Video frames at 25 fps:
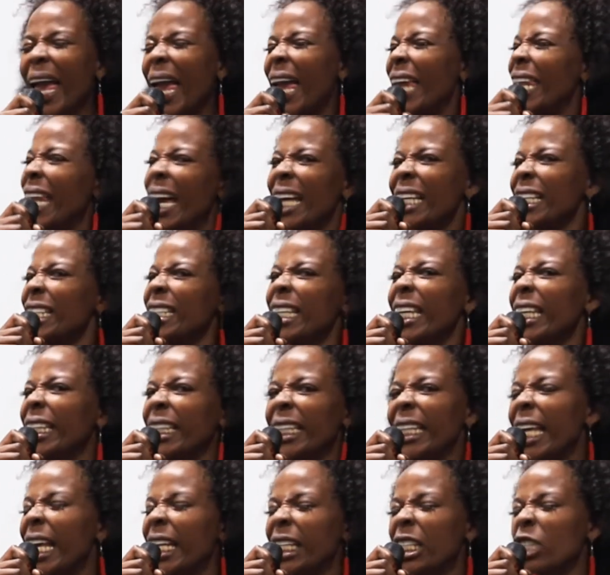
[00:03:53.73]
And I
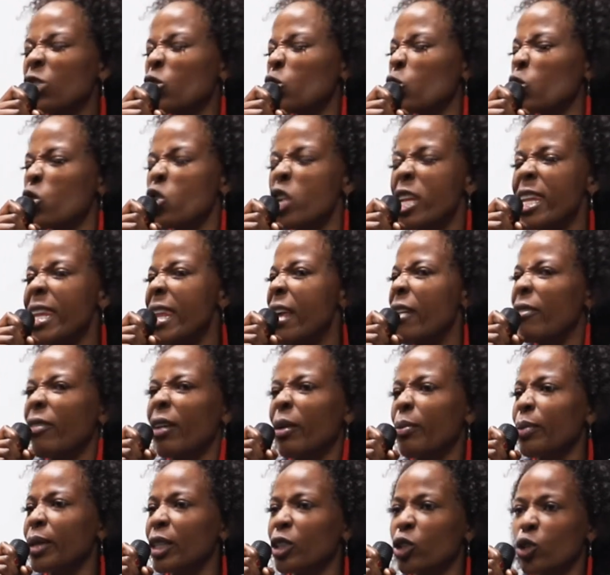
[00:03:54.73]
said, it should
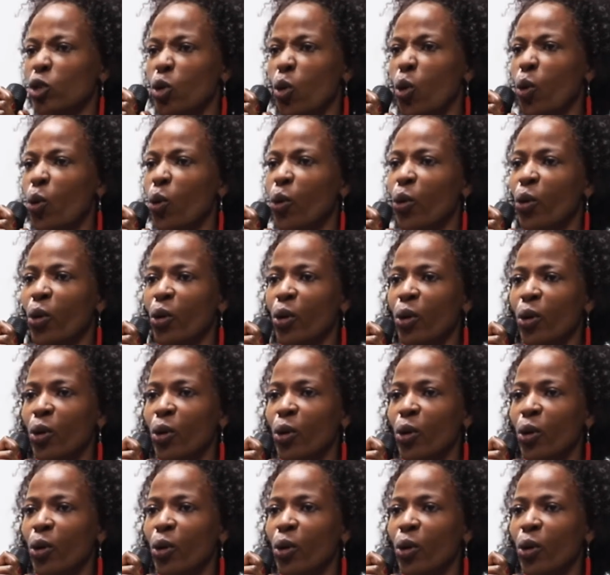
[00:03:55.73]
never be so.